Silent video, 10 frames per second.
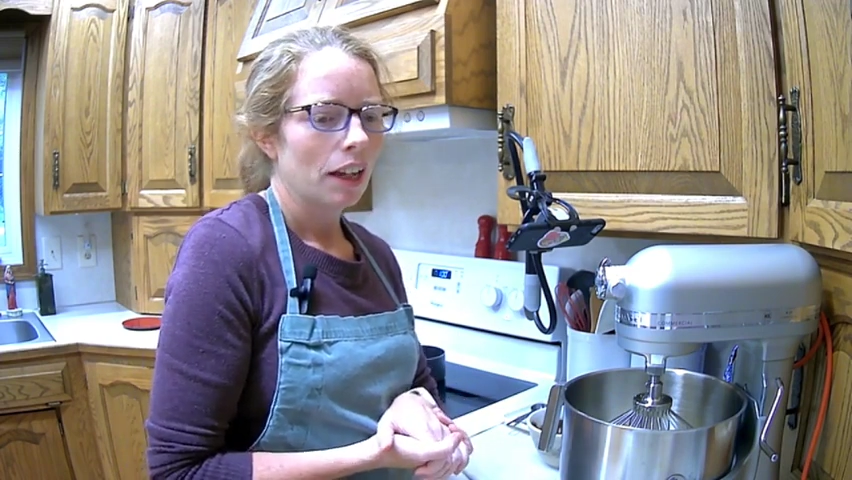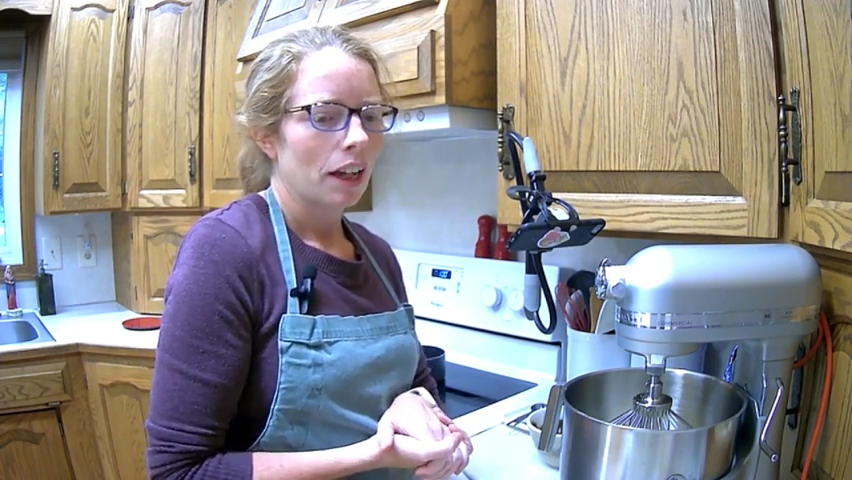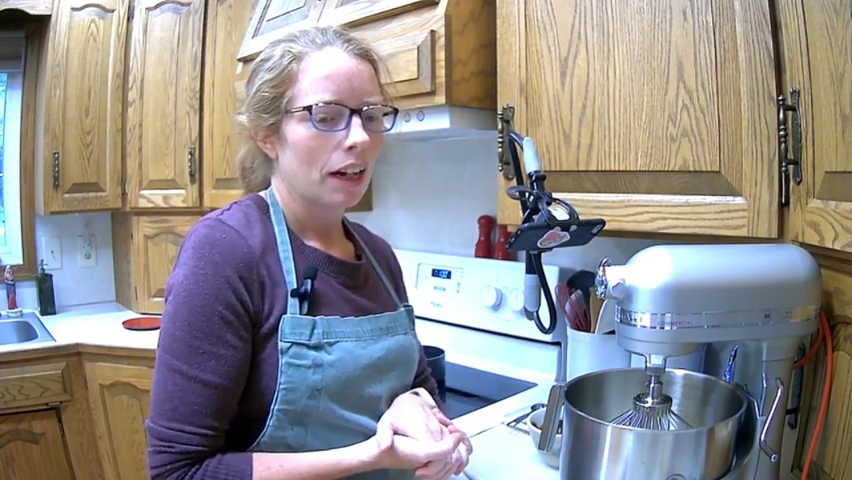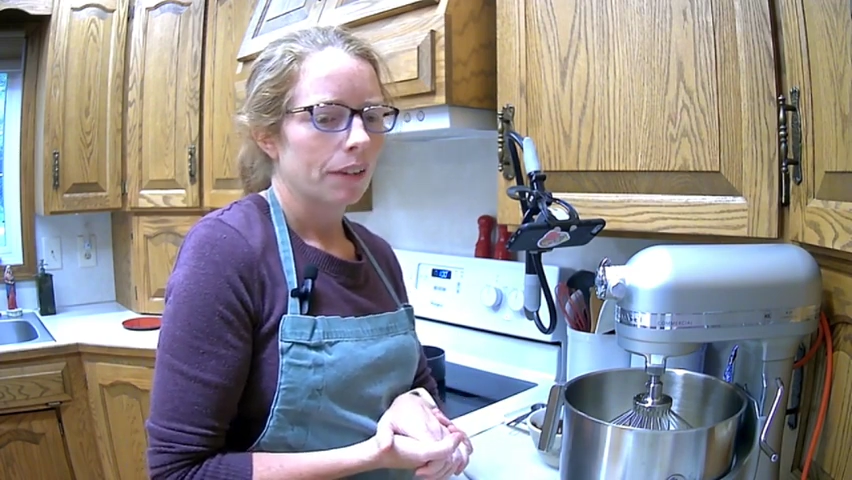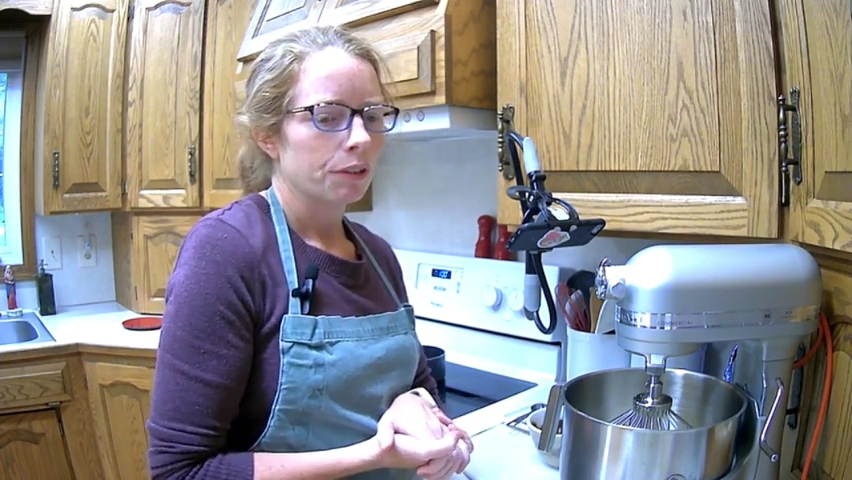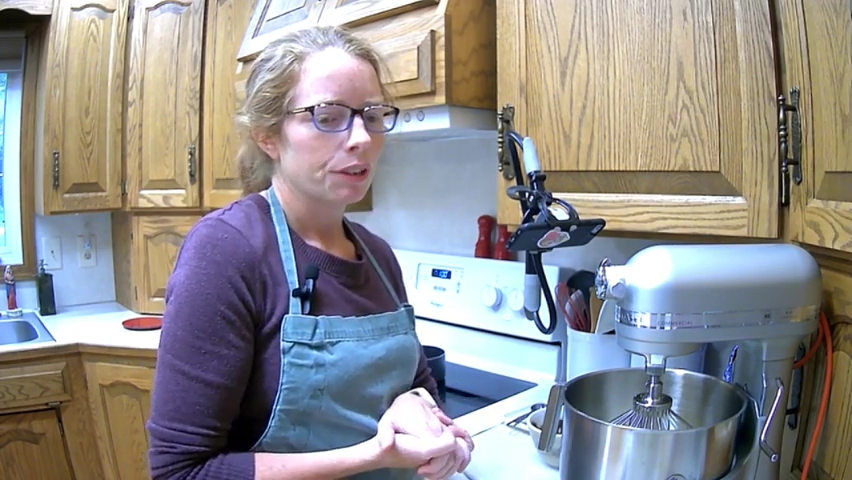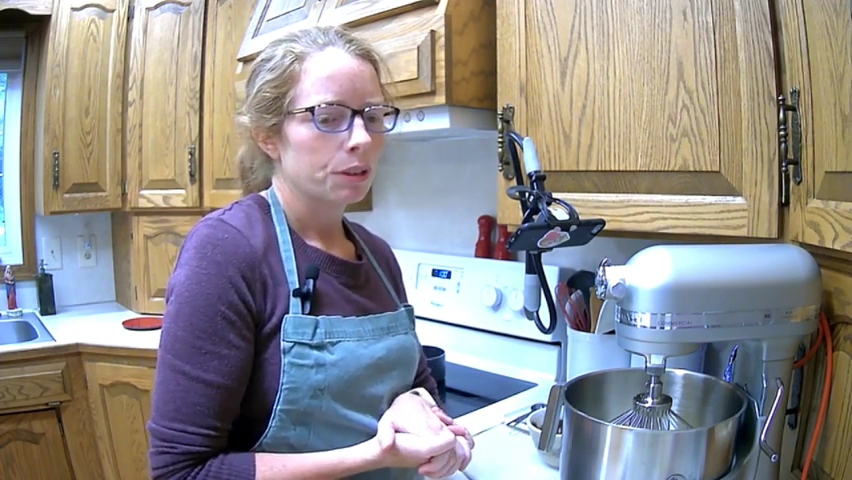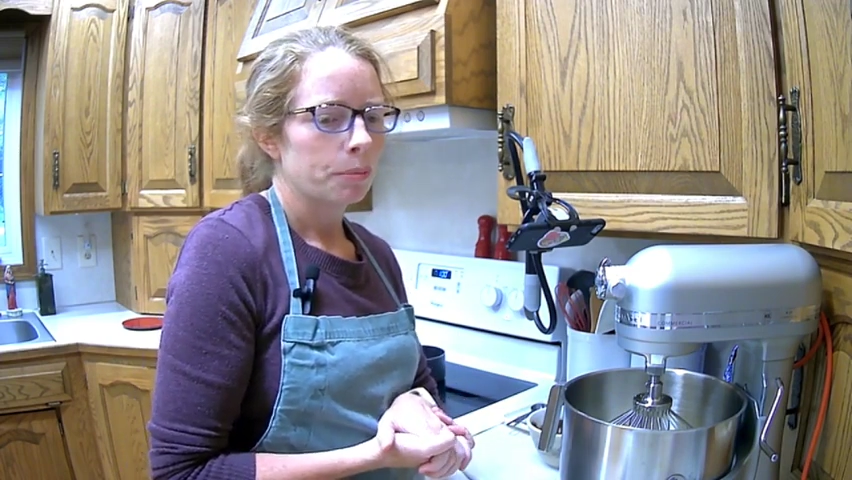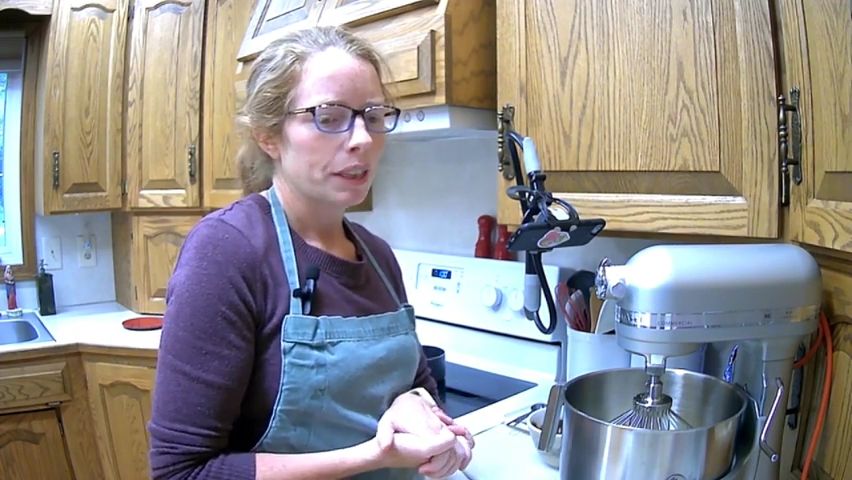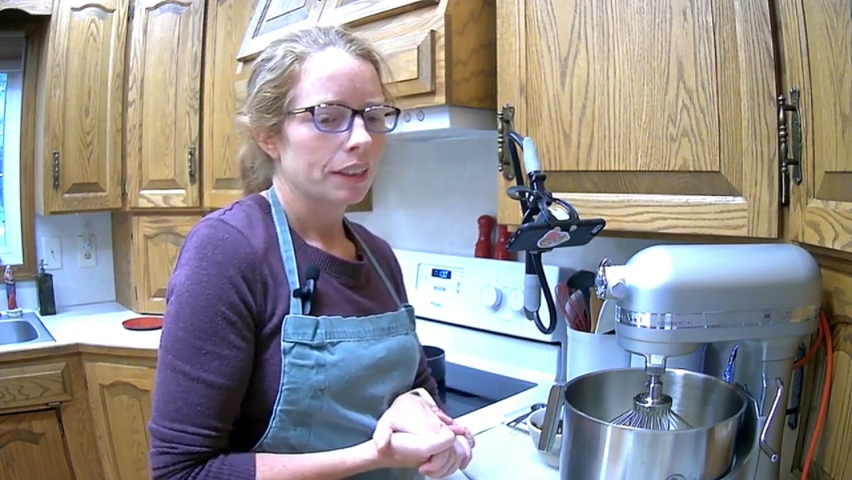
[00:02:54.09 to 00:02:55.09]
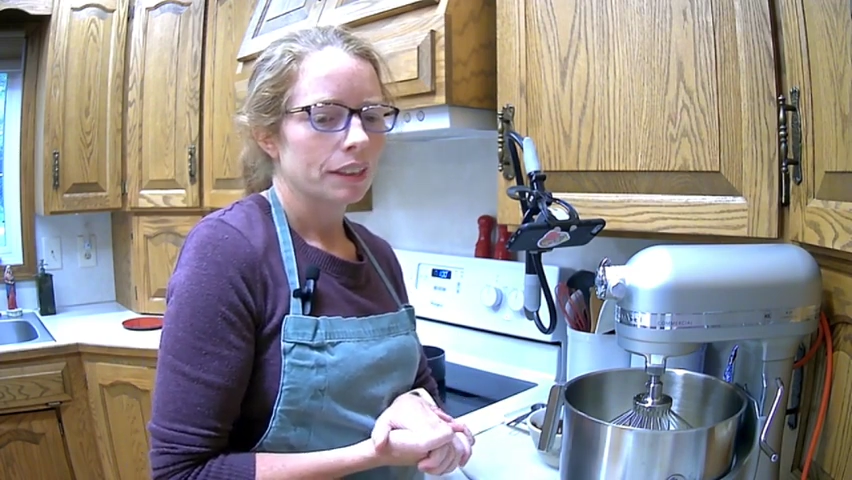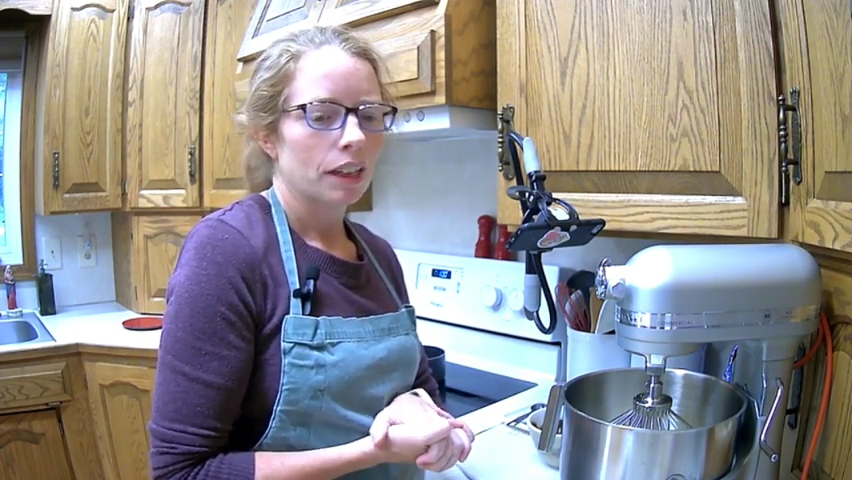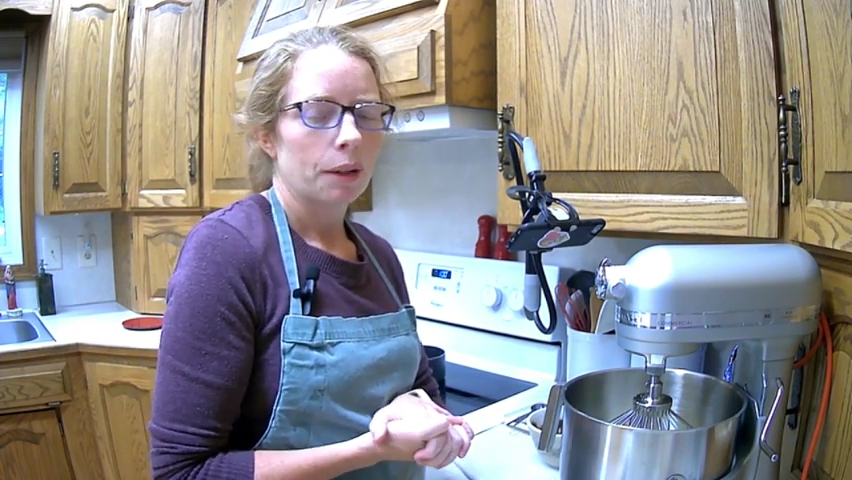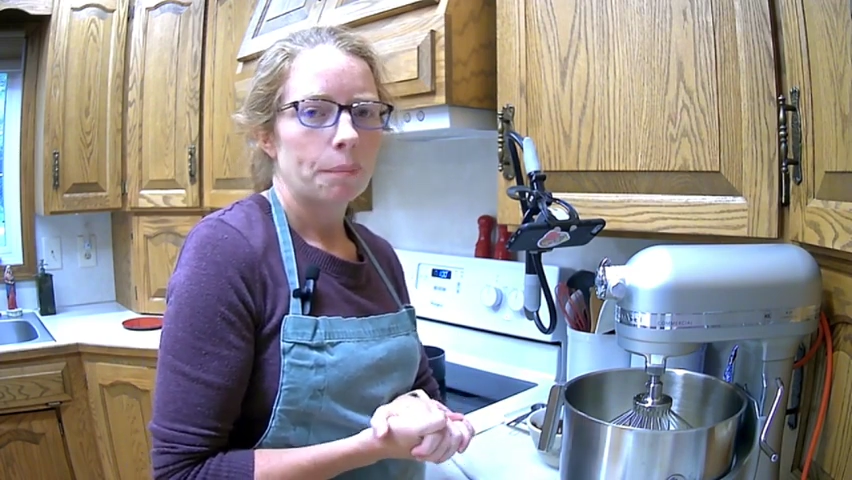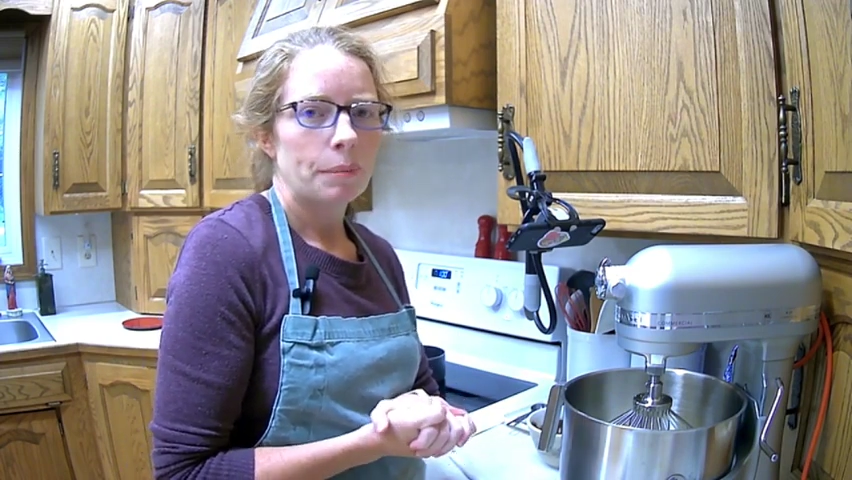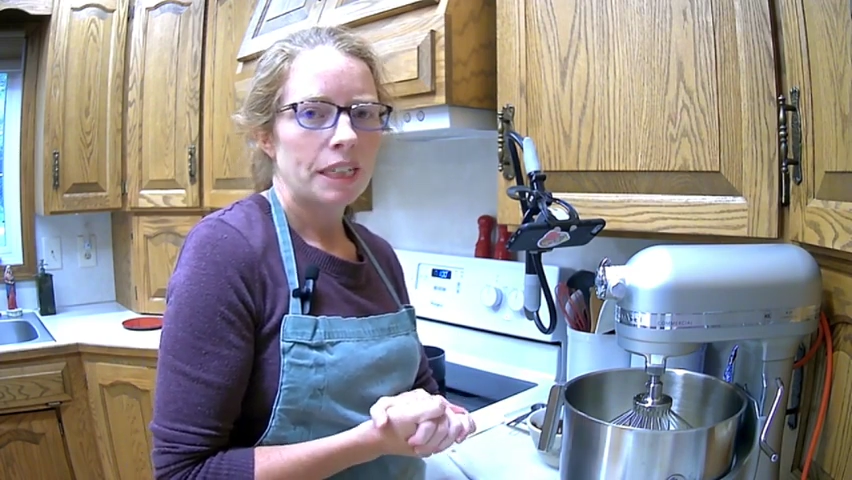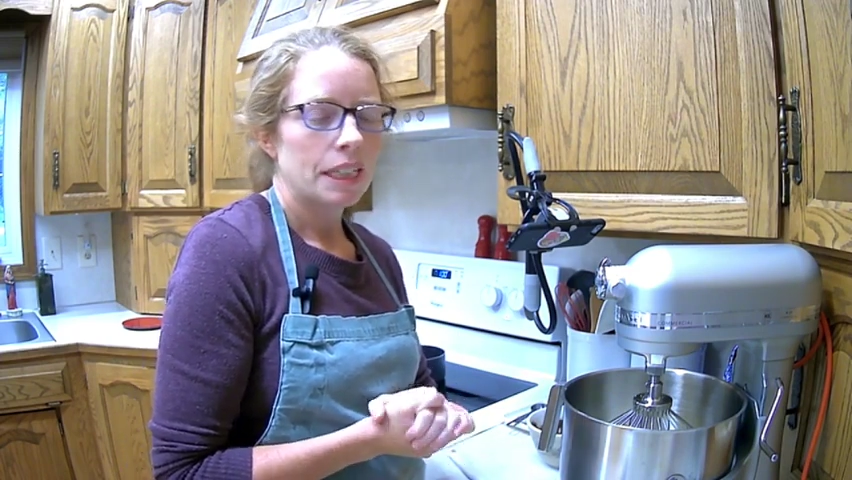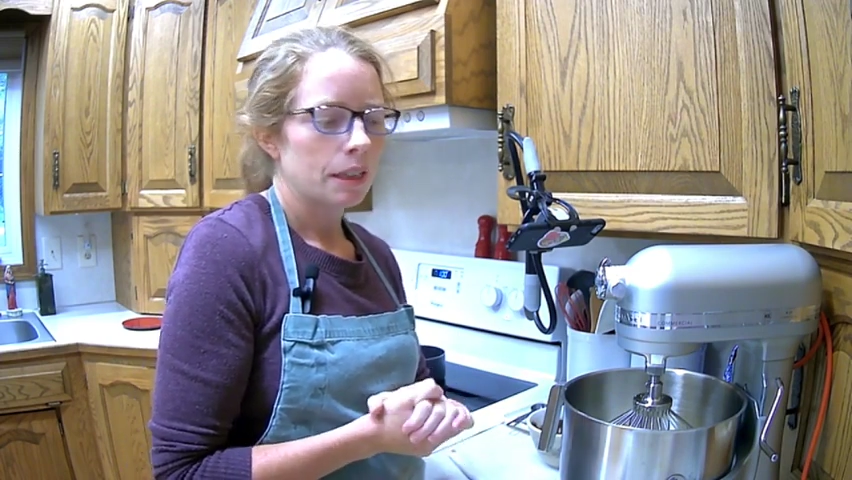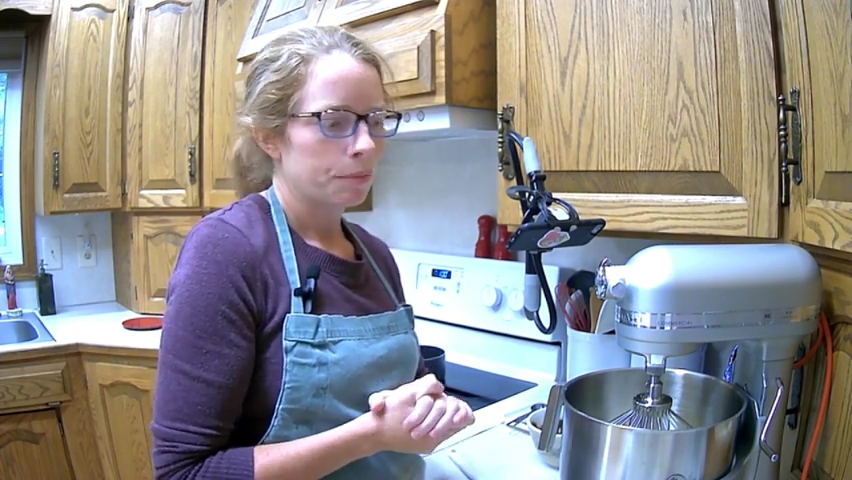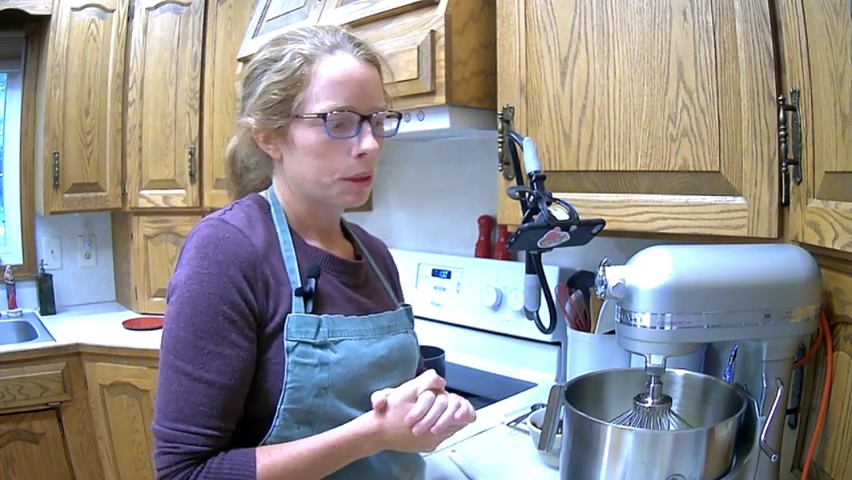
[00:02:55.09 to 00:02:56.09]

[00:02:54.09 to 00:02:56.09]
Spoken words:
and I'm going to beat this on medium